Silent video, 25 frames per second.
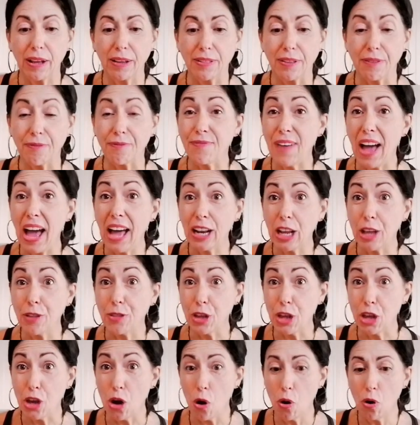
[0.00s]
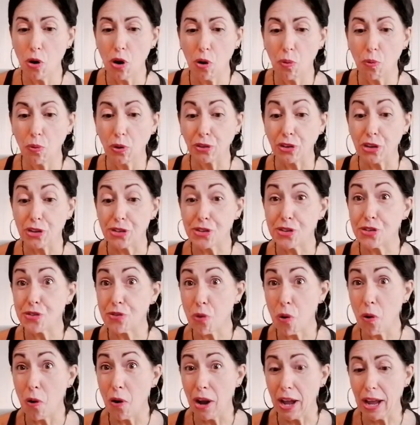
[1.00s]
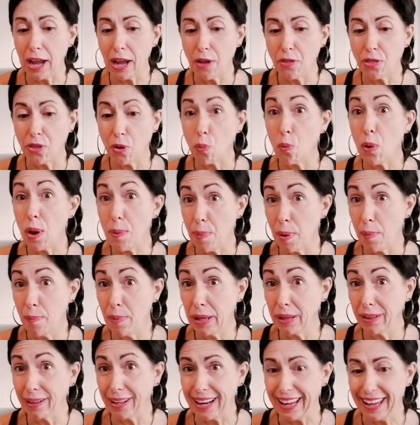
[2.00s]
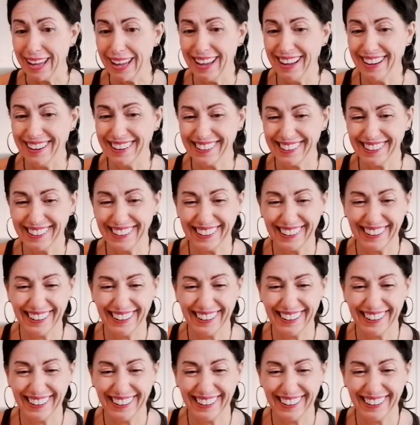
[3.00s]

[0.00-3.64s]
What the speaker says: The fat in the yolk will destroy the whippability.